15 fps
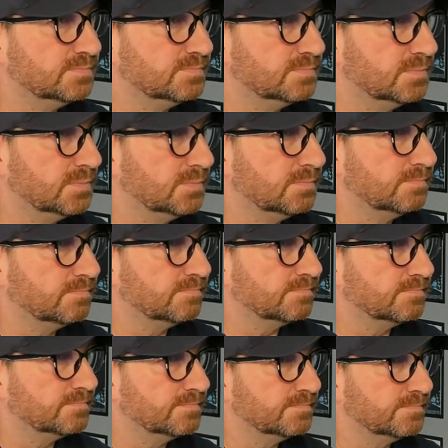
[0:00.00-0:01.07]

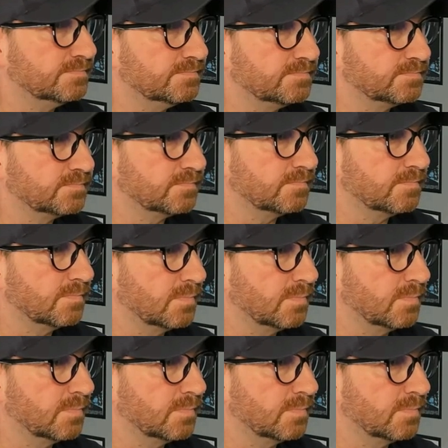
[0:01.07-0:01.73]
Nothing is said.